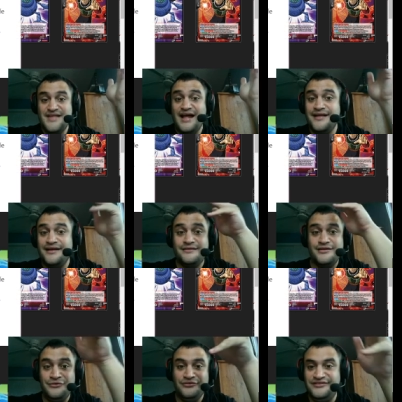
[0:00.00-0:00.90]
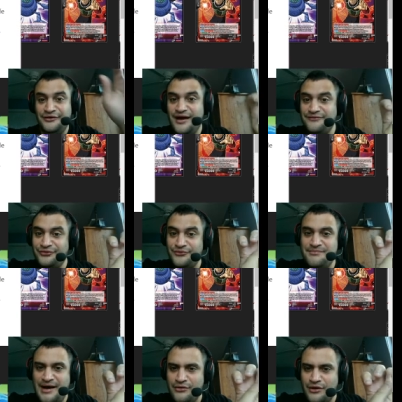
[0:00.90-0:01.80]
and then you still have 3
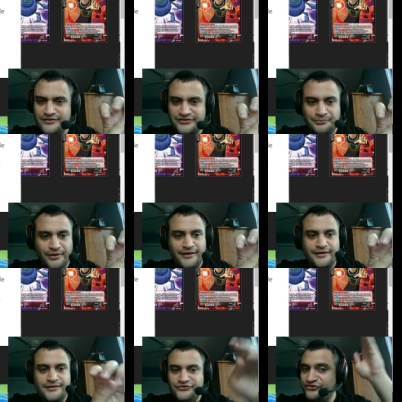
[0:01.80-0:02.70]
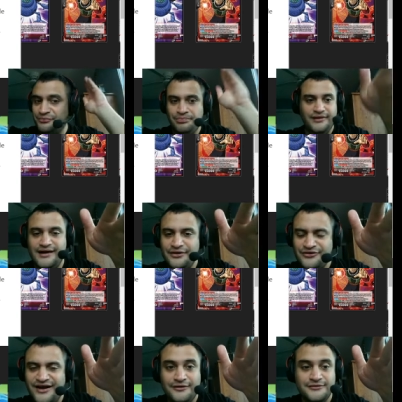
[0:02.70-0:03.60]
battle cards in play, just play another
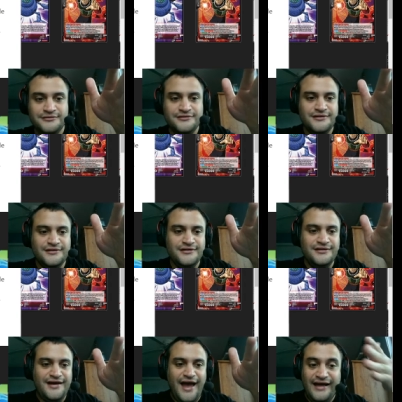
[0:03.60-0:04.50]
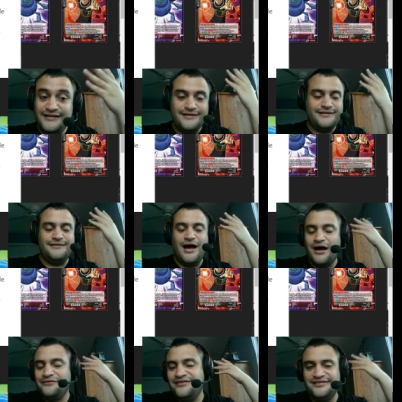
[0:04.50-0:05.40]
Tau. And then
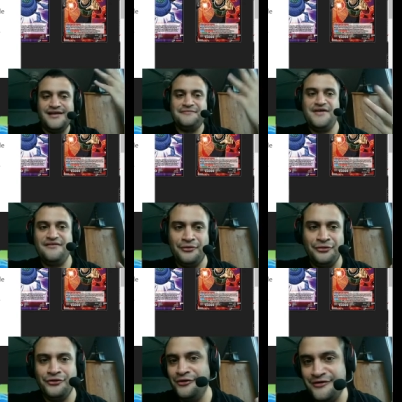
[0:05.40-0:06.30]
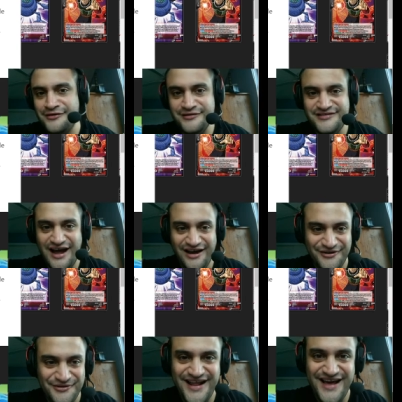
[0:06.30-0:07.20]
obviously, if you have a 3rd
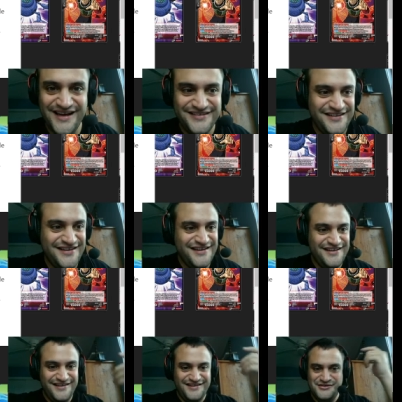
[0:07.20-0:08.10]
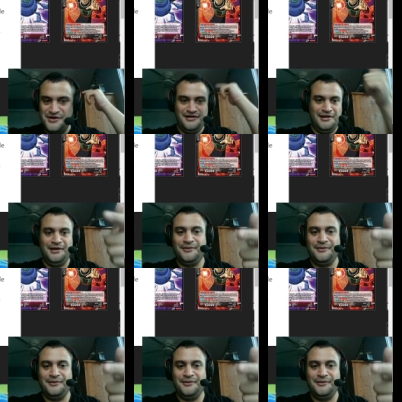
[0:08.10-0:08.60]
Tau in hand, you can